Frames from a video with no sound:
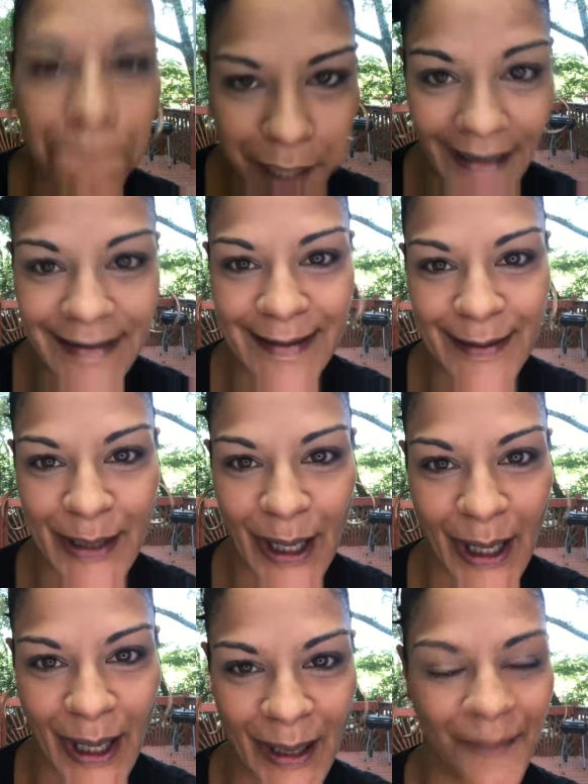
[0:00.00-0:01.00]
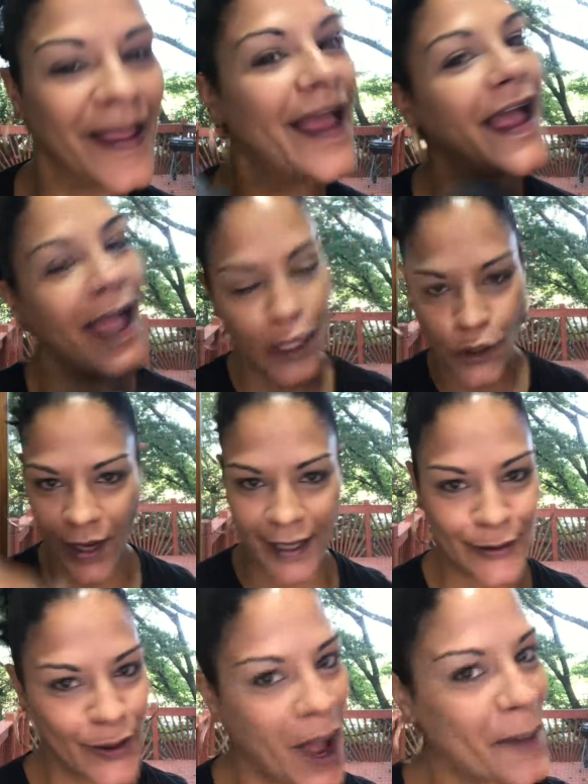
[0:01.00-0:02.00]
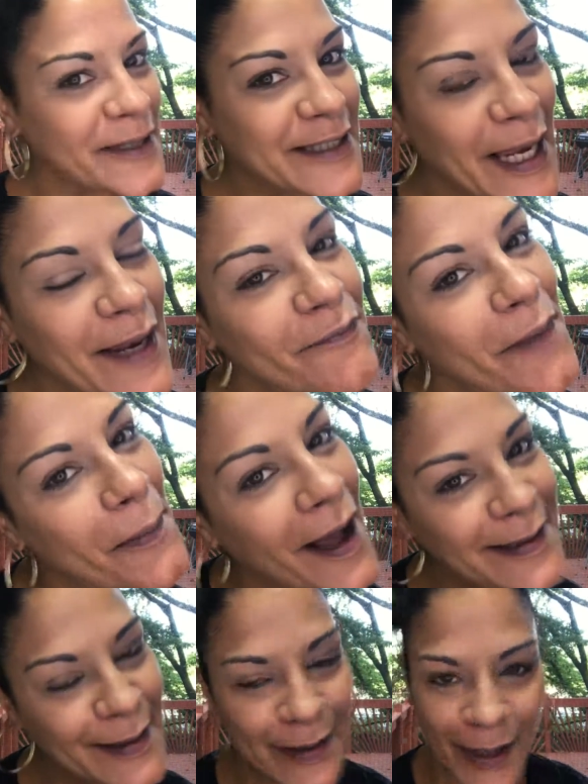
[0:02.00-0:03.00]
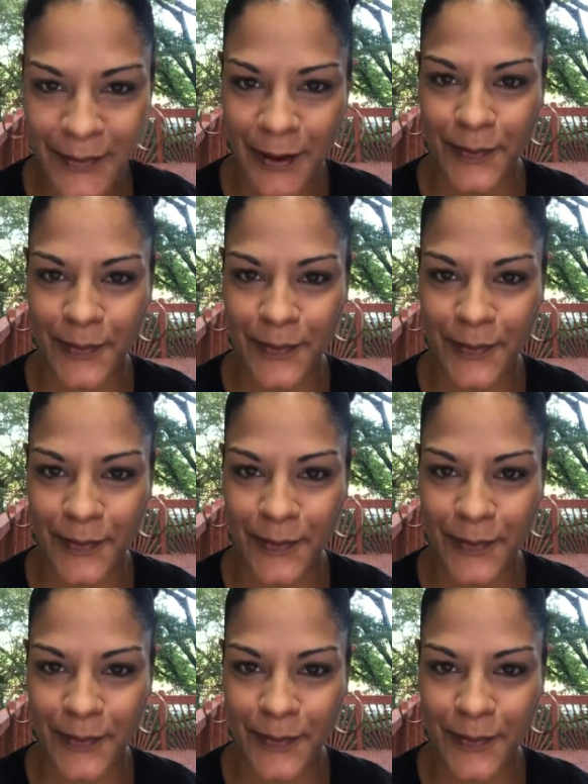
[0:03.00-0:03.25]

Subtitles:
Boxycharm, and you guys know how much I love my Boxycharm